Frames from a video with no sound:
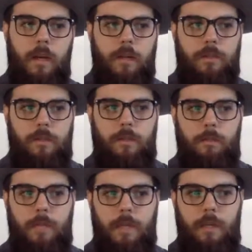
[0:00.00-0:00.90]
So to
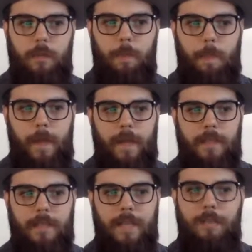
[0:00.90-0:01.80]
me, I guess
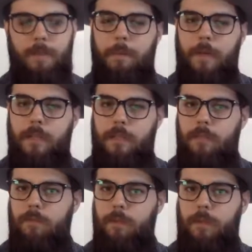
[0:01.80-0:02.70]
that's my biggest
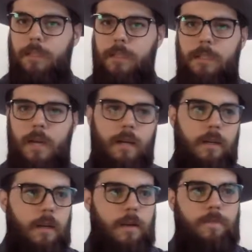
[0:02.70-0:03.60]
influence. It's not
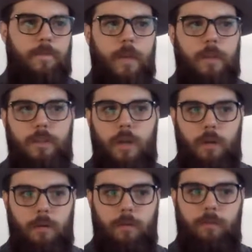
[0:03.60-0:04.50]
a
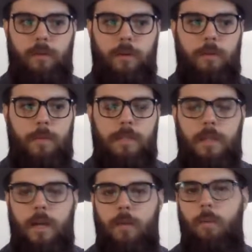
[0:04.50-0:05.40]
genre of film. It's
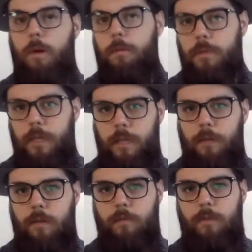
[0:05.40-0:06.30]
not one
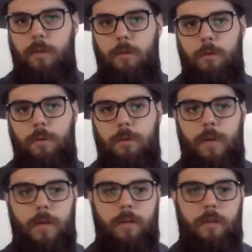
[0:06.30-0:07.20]
particular film or
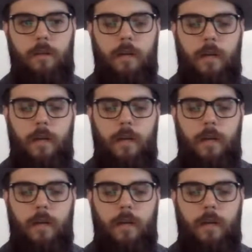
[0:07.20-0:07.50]
director.